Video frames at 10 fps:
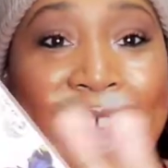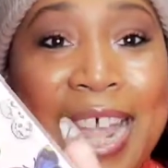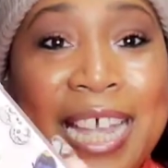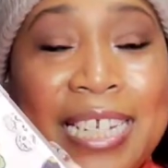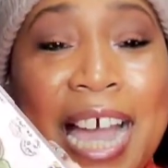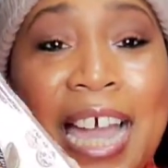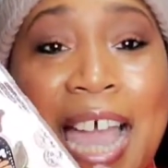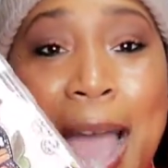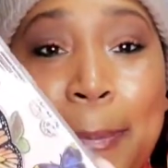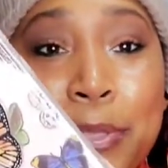and
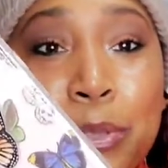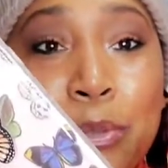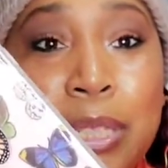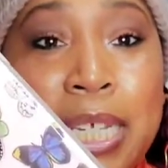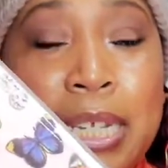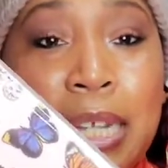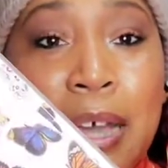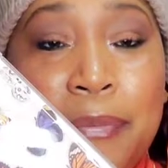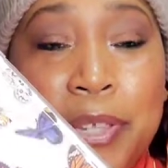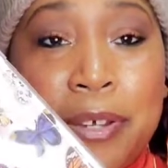I absolutely
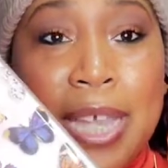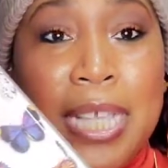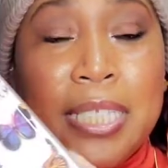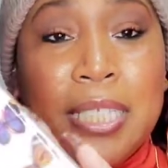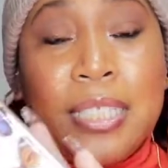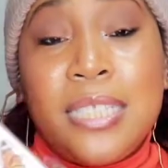love their cases.